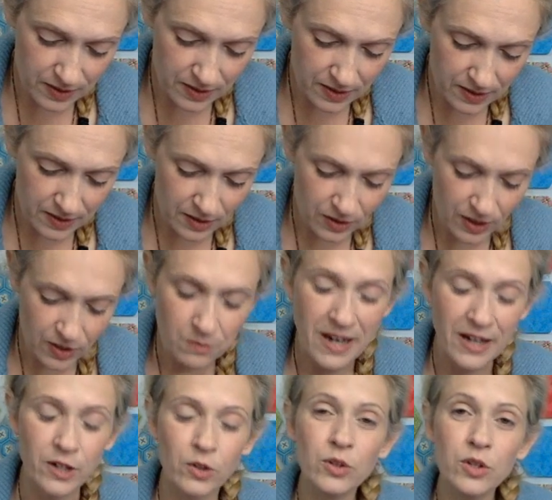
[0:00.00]
do that no
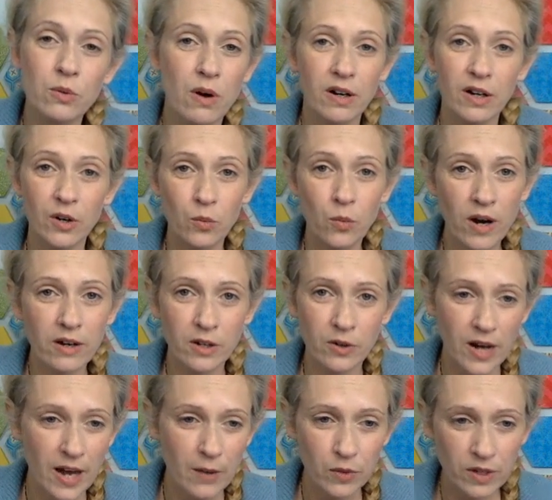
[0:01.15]
matter who you are or where you're
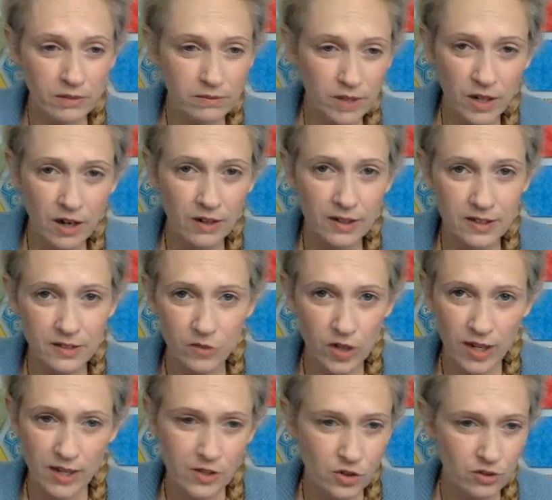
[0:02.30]
at, regardless of what
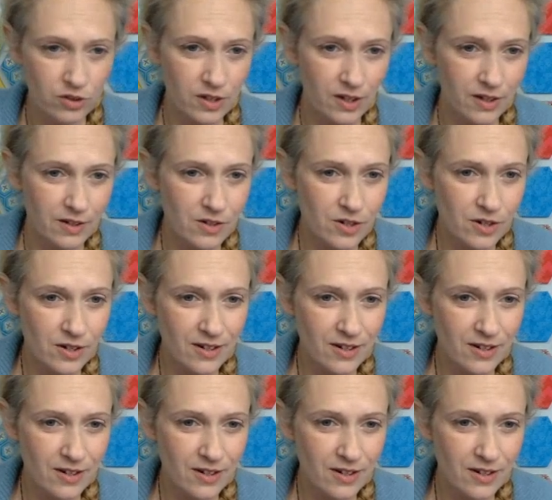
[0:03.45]
age or stage.